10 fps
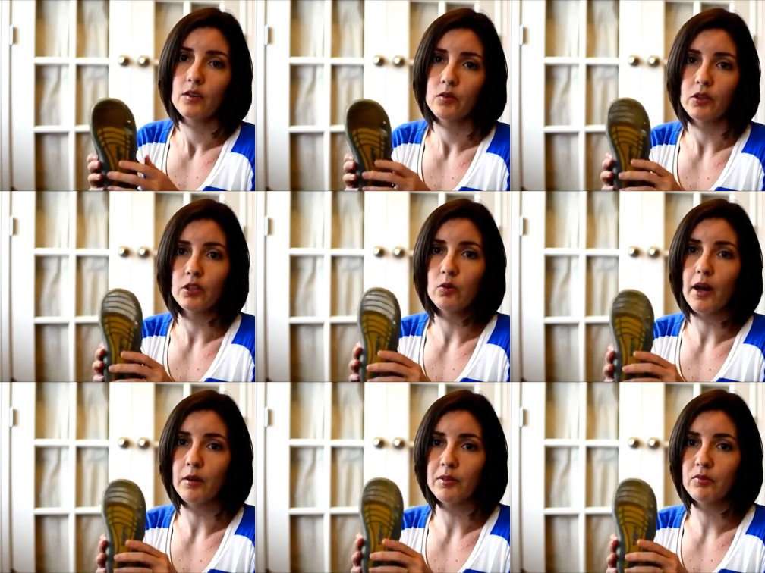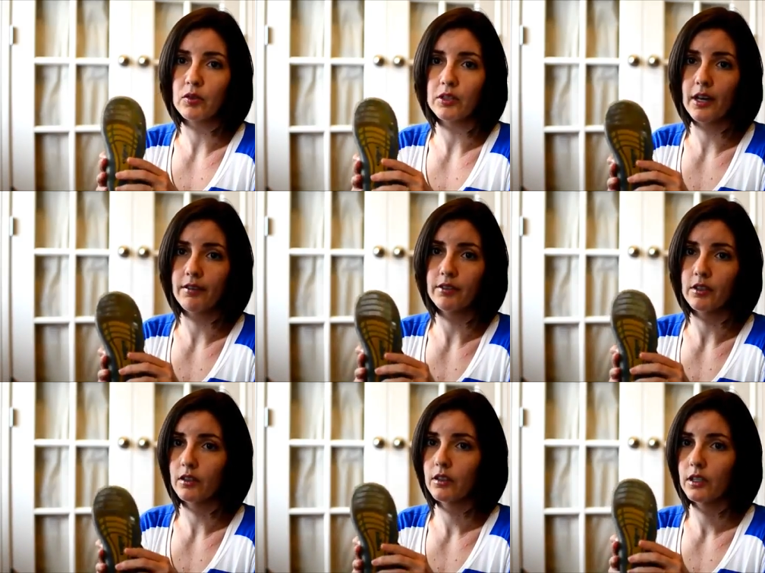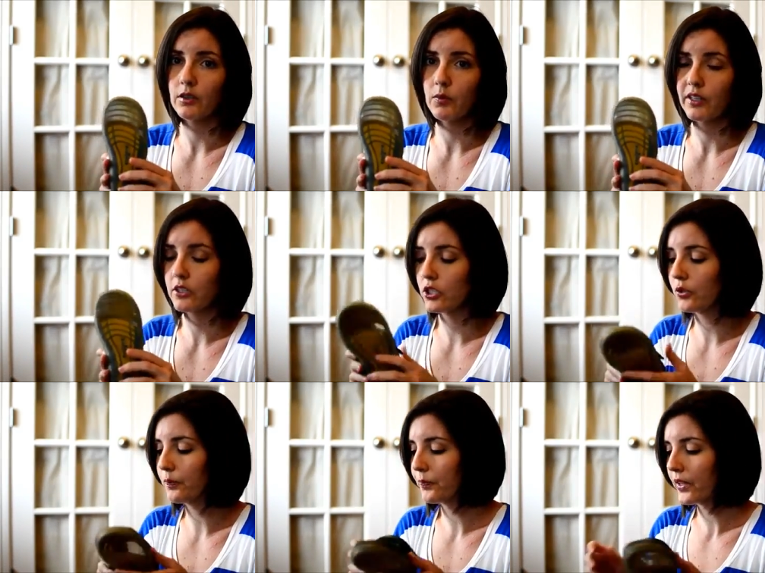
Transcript: for a little while before you have your kid wear the shoe.